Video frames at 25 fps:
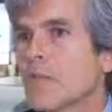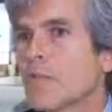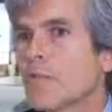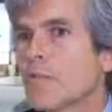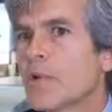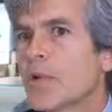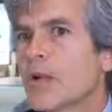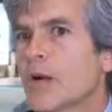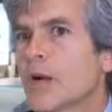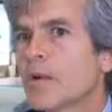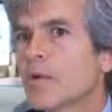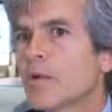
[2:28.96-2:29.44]

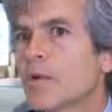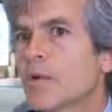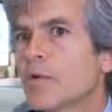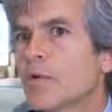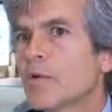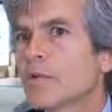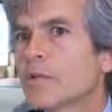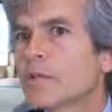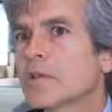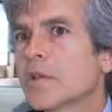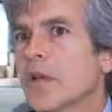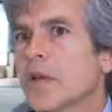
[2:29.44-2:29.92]
Regarding
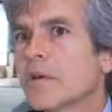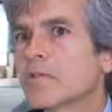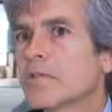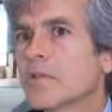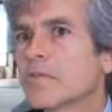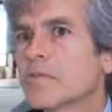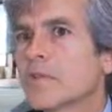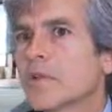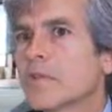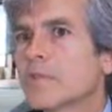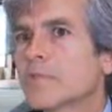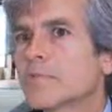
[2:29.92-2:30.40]
other type
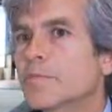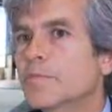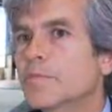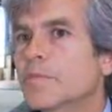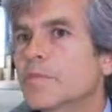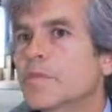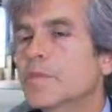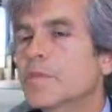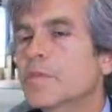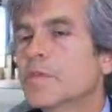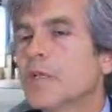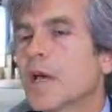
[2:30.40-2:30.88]
of
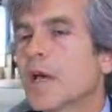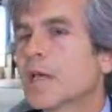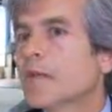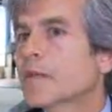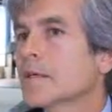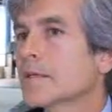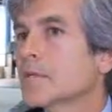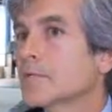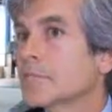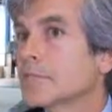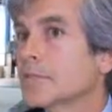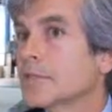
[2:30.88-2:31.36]
alopecia, like
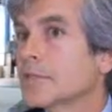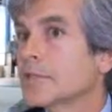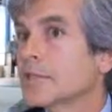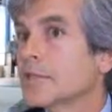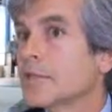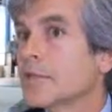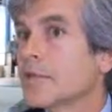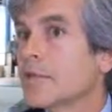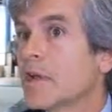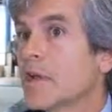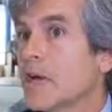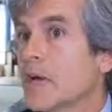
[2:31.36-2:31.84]

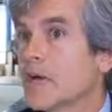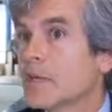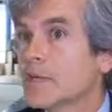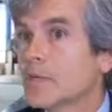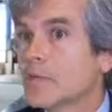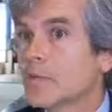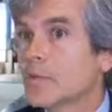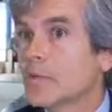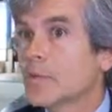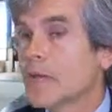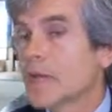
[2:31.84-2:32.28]
alopecia areata,